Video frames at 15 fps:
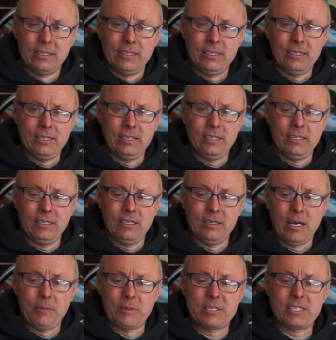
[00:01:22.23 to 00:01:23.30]

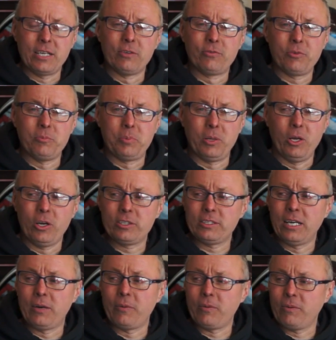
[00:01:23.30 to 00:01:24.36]
I'm a self-employed
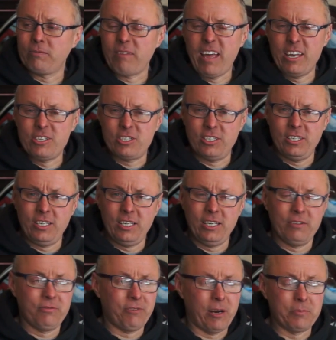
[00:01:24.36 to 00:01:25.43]
now engineer,
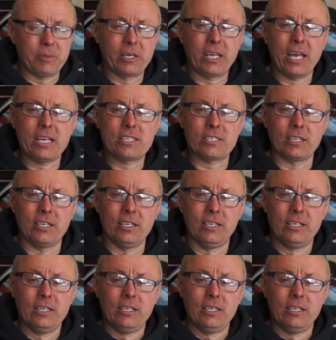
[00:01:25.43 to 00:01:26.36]
fabricator,